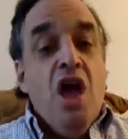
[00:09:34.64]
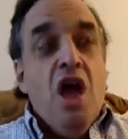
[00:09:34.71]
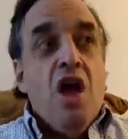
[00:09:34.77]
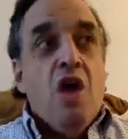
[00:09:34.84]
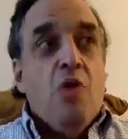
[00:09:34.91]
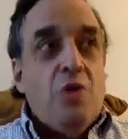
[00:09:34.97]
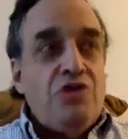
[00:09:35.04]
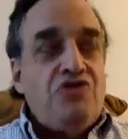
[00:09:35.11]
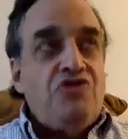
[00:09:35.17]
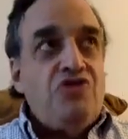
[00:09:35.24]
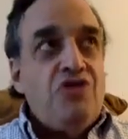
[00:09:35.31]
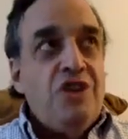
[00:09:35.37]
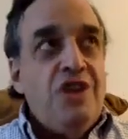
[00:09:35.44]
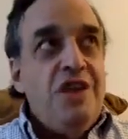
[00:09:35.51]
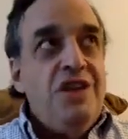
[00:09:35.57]

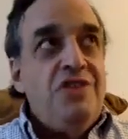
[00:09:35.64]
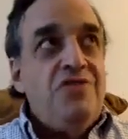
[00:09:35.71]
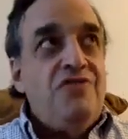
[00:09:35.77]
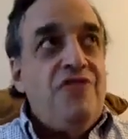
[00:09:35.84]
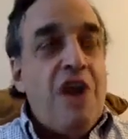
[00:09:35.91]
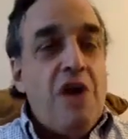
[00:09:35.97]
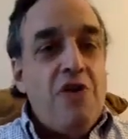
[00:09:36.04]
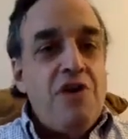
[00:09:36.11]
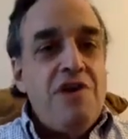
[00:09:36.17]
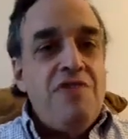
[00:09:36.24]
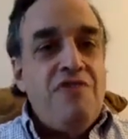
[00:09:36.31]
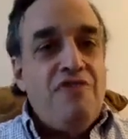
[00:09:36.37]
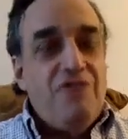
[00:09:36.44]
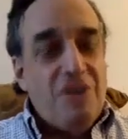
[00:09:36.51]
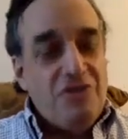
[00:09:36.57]
which is very
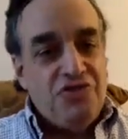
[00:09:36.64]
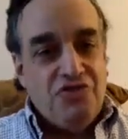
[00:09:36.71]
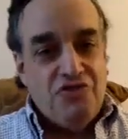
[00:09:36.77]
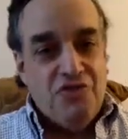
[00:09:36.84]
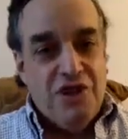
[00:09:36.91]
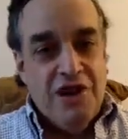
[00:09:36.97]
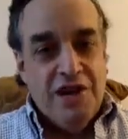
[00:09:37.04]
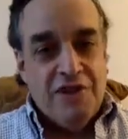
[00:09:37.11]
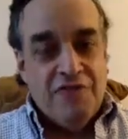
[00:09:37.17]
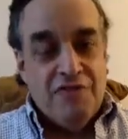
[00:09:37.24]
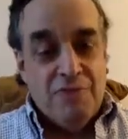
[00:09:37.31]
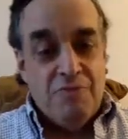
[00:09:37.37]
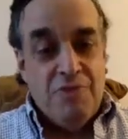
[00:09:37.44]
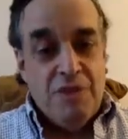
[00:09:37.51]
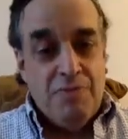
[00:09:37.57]
frustrating for
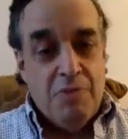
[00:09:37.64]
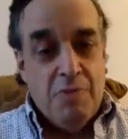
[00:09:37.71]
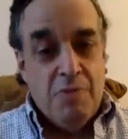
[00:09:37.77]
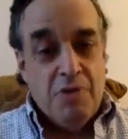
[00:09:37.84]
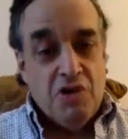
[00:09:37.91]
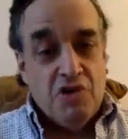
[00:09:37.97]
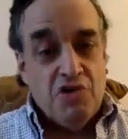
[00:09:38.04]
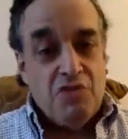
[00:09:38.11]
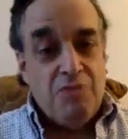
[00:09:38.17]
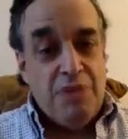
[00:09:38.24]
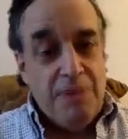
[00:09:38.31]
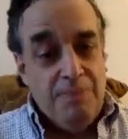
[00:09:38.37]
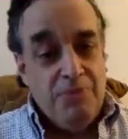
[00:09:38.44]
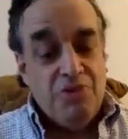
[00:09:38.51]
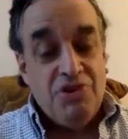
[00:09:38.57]
people, because
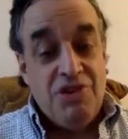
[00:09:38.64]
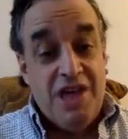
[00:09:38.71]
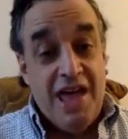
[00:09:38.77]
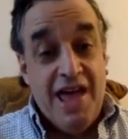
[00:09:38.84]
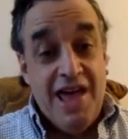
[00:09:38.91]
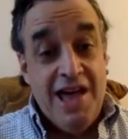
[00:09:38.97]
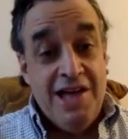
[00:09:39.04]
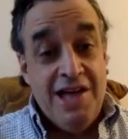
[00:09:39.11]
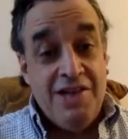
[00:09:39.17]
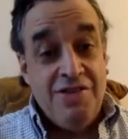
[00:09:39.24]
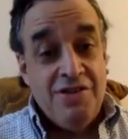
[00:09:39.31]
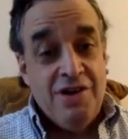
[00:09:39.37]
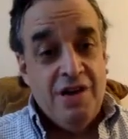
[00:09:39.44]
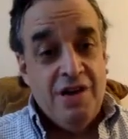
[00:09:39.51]
people in the end,